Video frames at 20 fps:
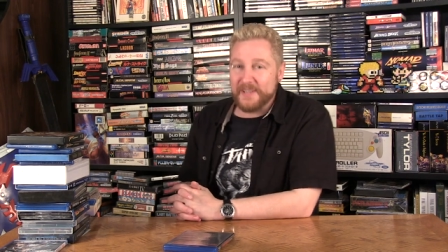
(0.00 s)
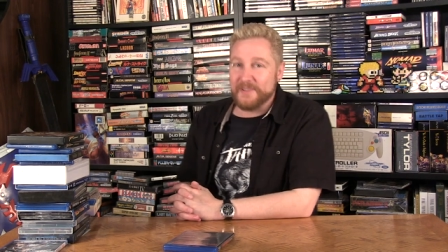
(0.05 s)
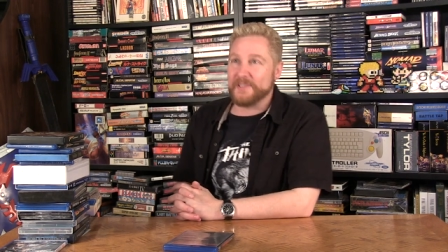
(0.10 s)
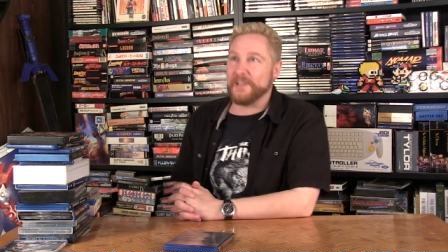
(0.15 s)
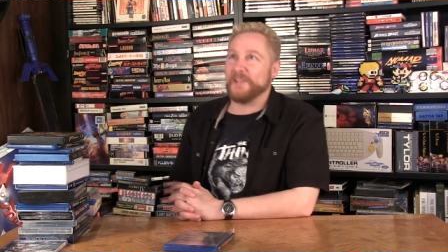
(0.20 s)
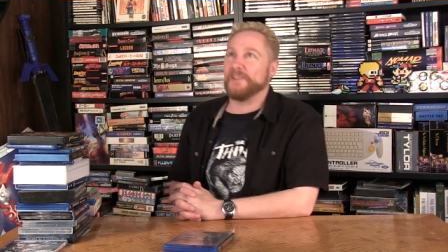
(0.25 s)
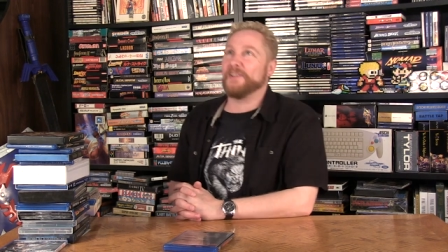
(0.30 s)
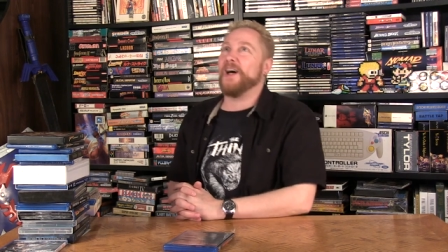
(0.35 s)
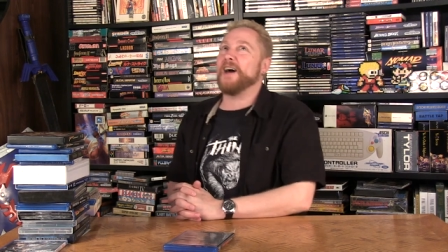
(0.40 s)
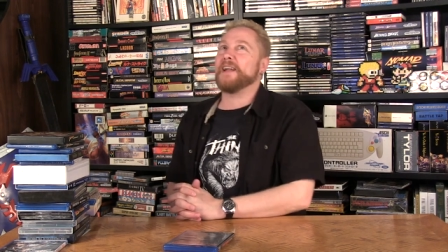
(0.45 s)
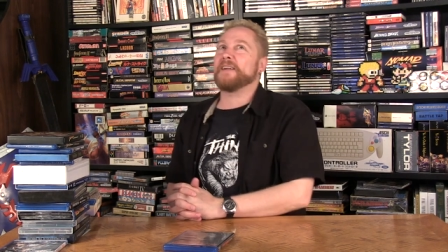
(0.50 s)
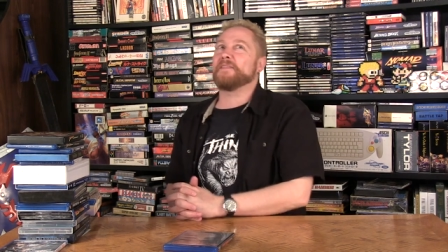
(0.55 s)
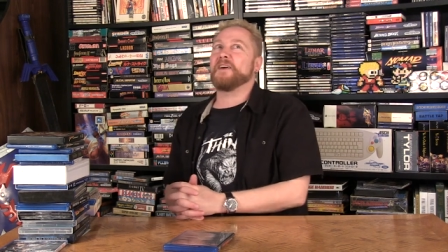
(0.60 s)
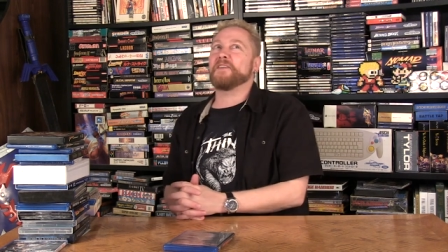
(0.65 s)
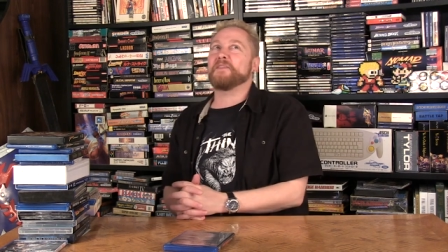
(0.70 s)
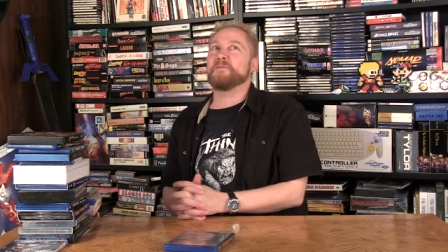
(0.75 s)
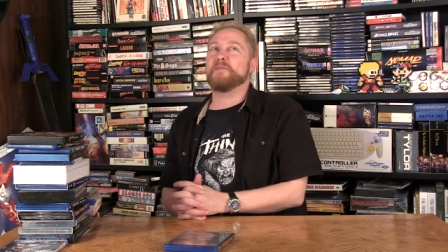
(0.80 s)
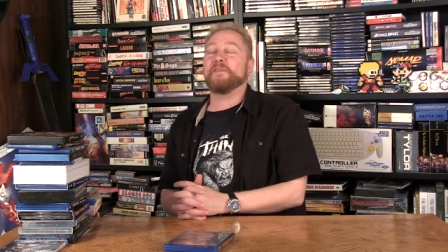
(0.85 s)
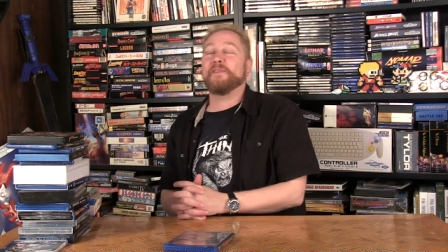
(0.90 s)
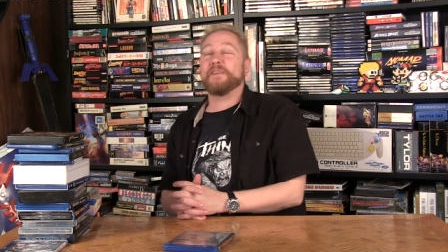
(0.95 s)
There's a lot of
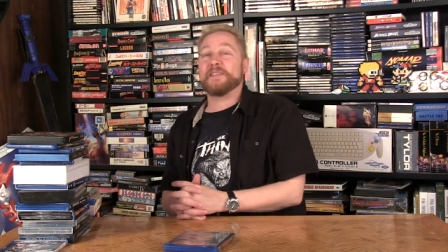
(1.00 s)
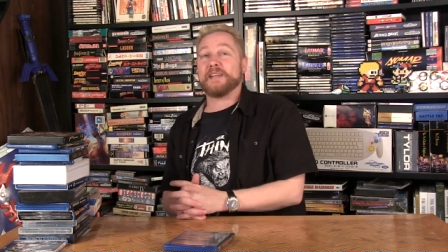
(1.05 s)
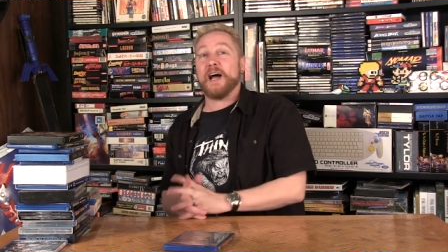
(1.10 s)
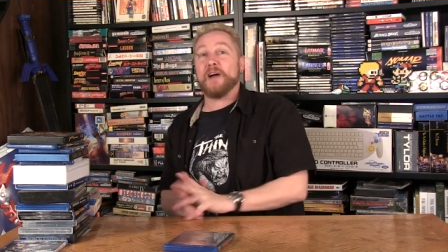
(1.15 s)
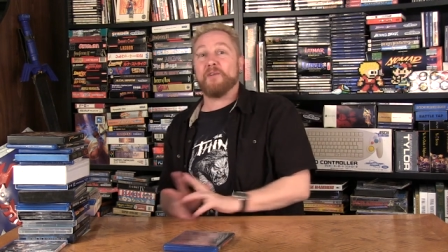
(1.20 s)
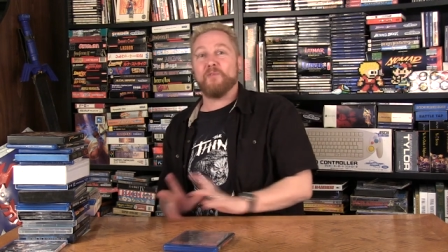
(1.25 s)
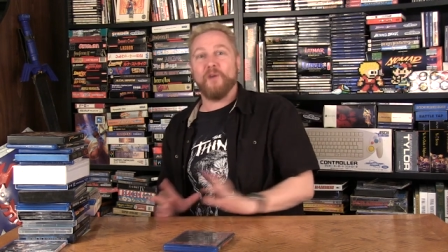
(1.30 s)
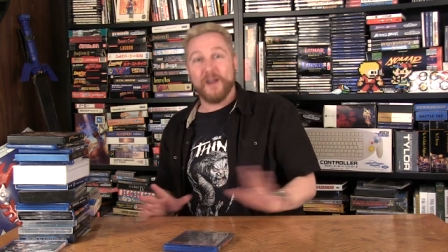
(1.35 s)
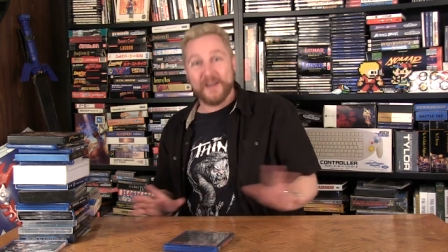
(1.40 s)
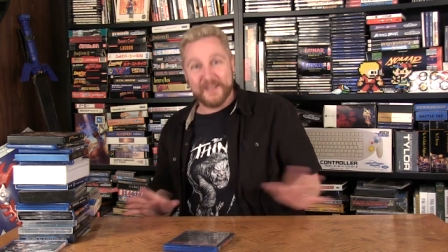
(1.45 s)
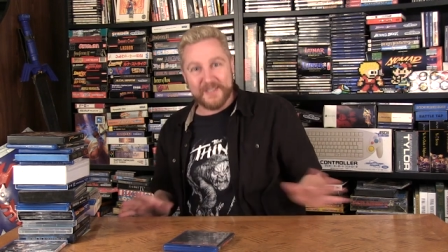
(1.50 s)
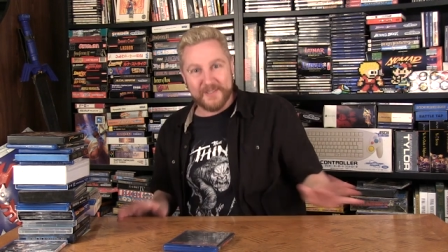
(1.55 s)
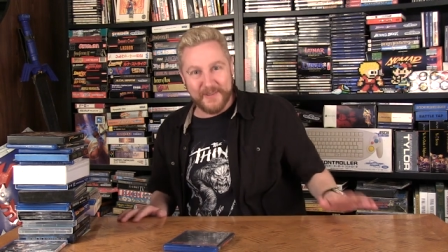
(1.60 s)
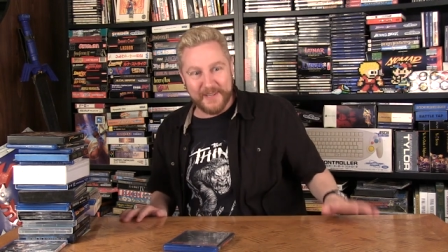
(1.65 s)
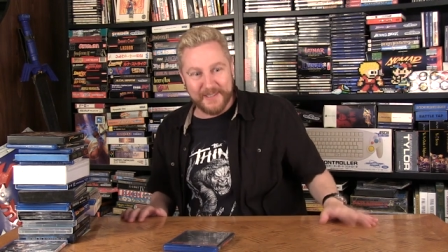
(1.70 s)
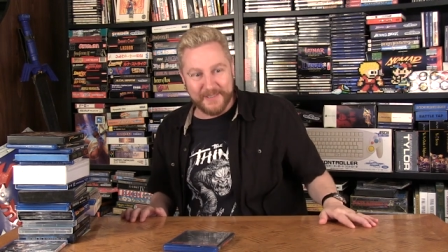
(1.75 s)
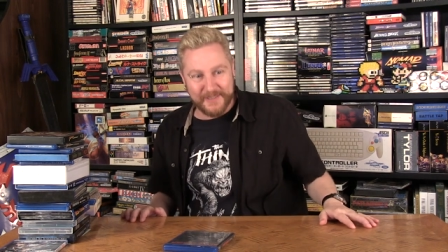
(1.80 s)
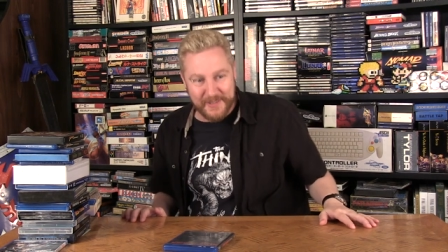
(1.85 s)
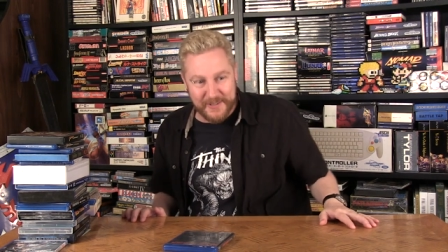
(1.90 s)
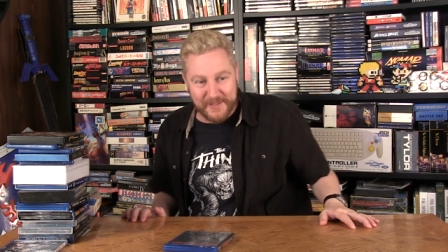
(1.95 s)
other movies I wanted to
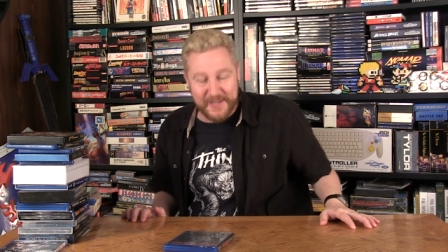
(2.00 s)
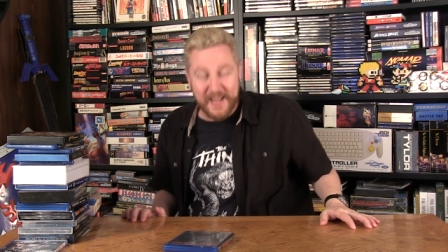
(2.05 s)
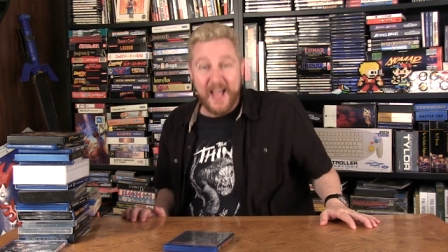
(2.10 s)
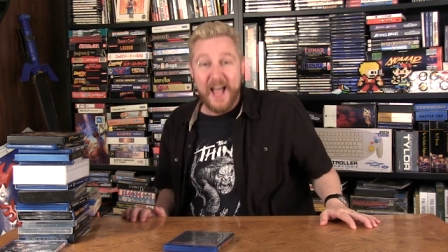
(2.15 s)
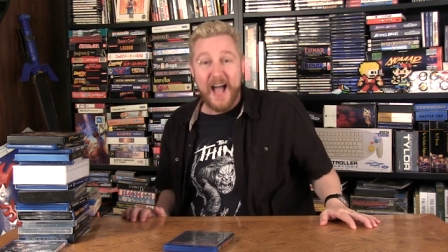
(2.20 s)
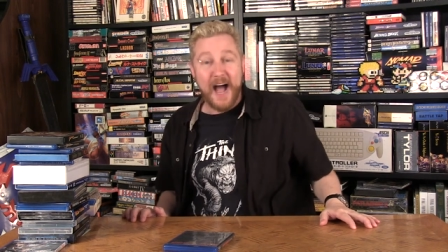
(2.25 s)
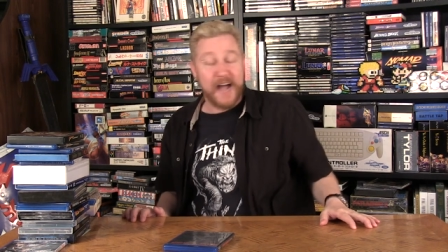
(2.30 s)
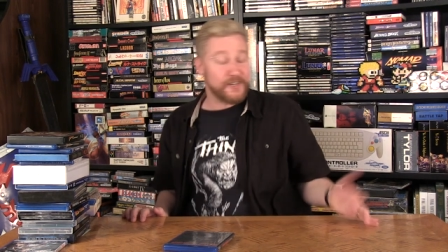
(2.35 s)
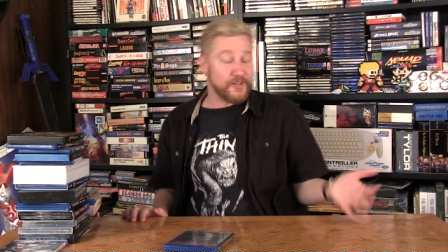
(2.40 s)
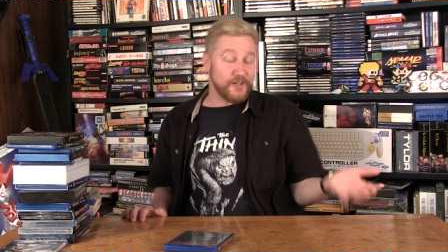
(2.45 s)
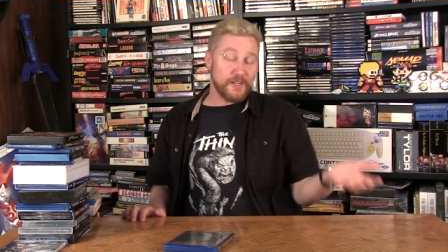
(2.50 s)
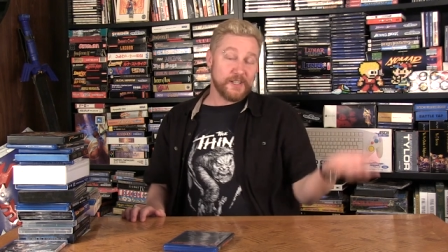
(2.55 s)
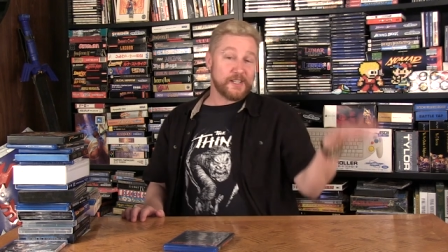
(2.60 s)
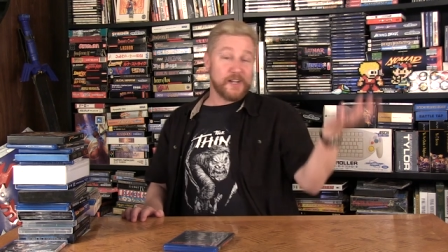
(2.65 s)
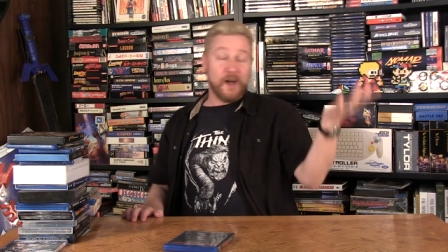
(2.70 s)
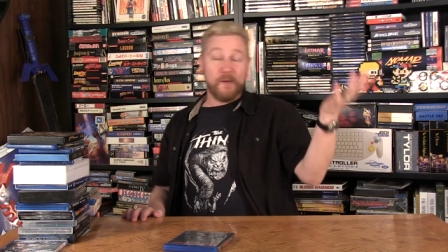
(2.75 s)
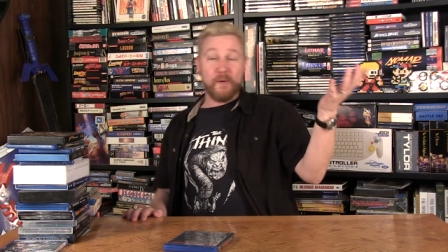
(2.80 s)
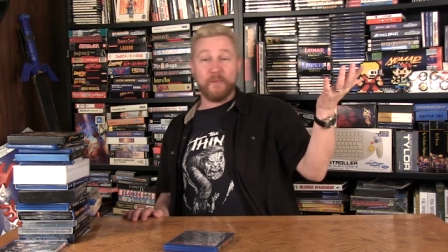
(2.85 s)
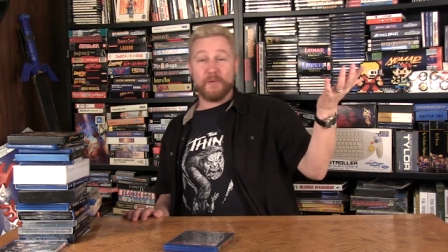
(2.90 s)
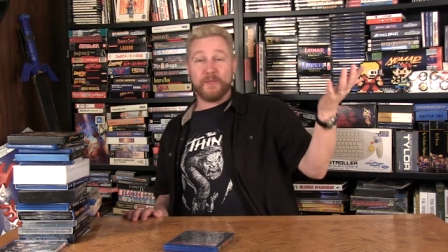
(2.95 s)
include. I should have just
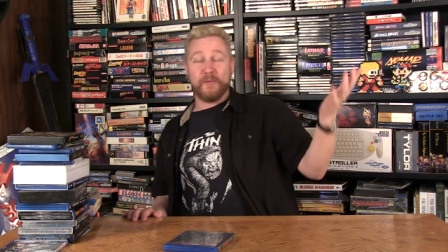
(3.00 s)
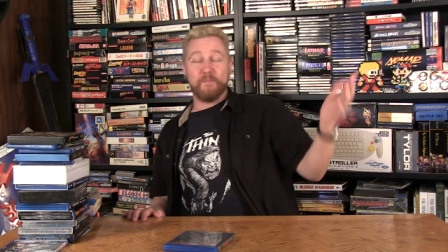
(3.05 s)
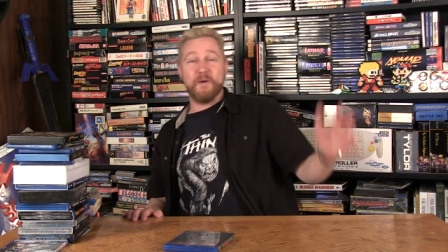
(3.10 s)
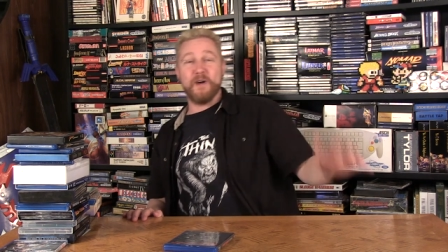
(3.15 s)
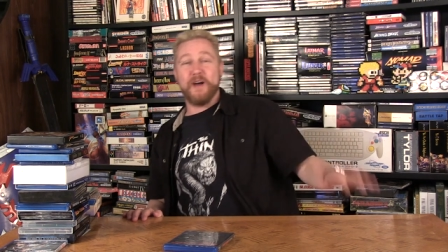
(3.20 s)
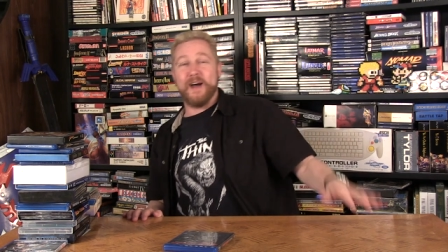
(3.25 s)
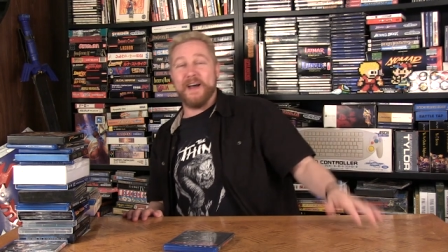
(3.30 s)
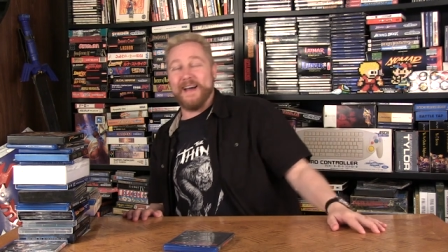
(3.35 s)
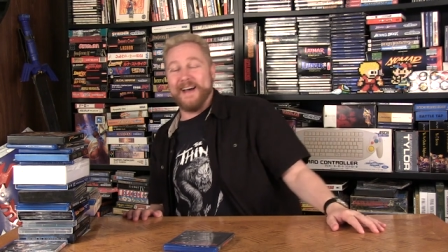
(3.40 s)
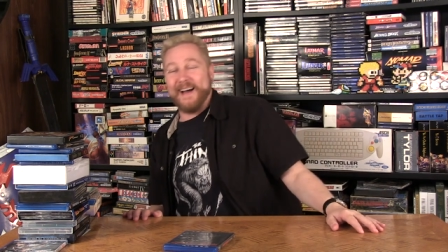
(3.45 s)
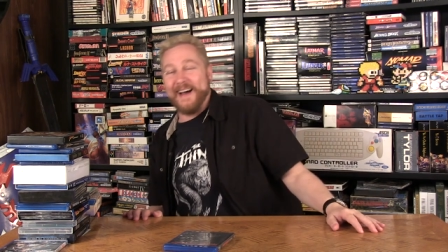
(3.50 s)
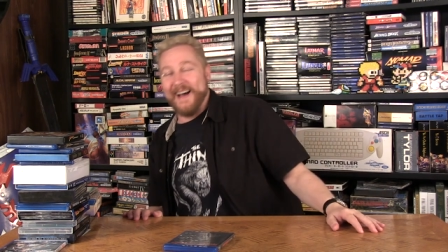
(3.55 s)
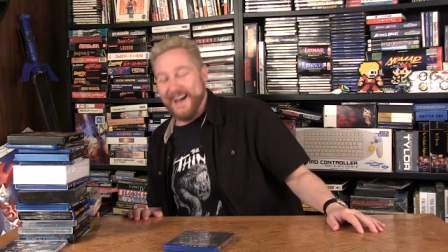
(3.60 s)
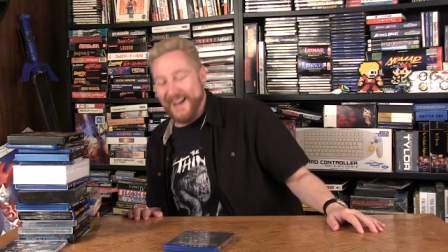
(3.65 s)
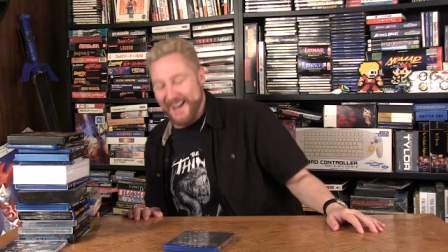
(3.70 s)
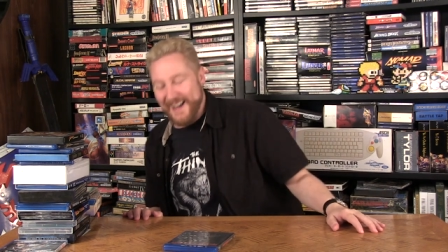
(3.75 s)
come up with a,